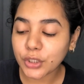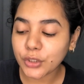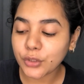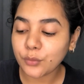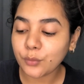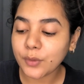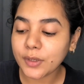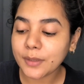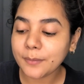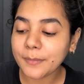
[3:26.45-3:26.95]
you
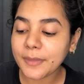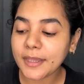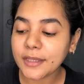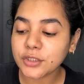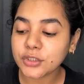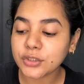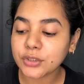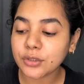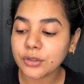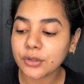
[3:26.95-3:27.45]
want to make
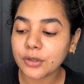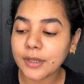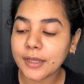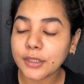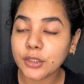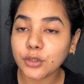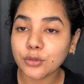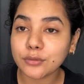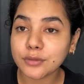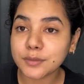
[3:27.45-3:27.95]
sure
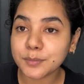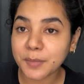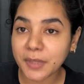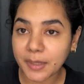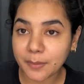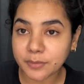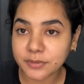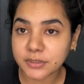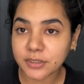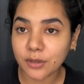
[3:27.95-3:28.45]
and use
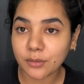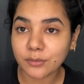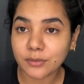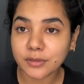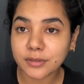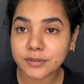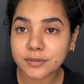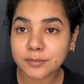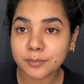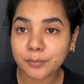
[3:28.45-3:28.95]
paper
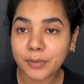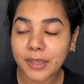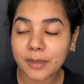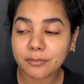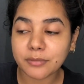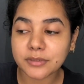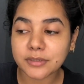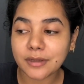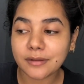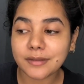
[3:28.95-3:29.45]
towels.
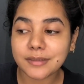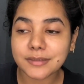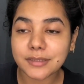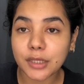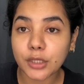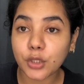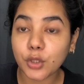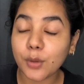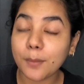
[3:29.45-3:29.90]
Paper towels are your